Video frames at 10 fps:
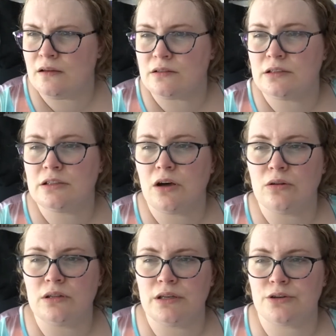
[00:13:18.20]

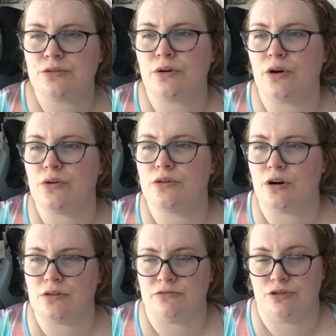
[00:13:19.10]
Lola Crow
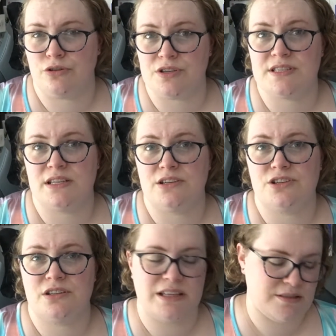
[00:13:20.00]
cross
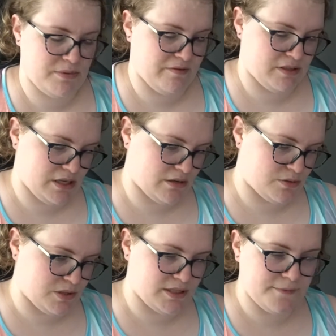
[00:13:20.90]
stitch. That's a bit of a tongue
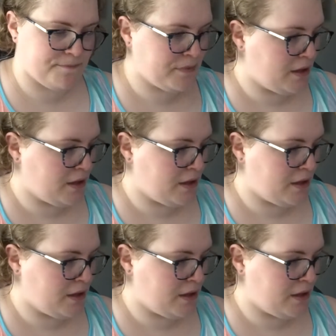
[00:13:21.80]
twister.